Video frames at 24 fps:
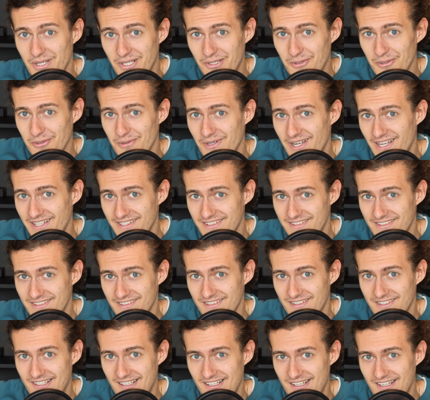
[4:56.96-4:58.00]
Pretty cool, right?
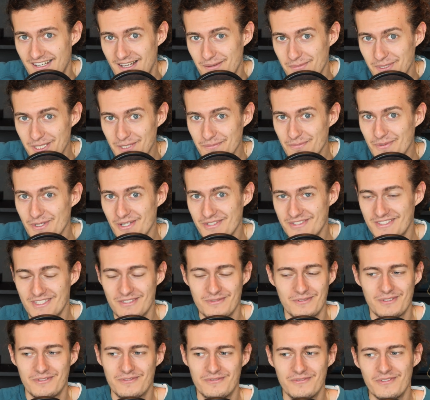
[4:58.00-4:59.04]
I mean, the
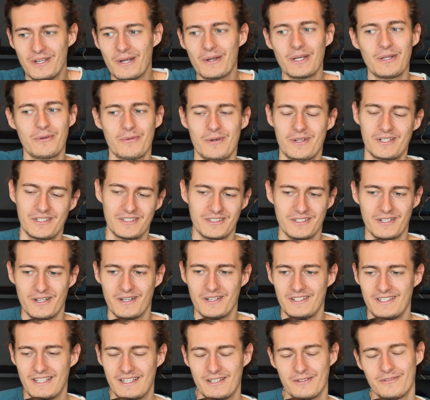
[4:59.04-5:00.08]
process was very run and
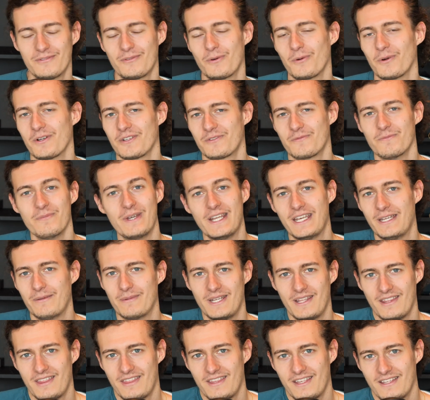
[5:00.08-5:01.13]
gun, and of course many,
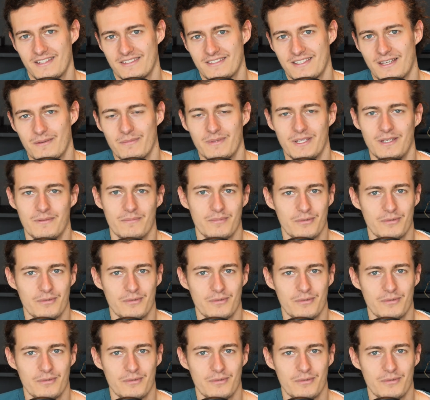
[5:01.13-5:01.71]
many things can be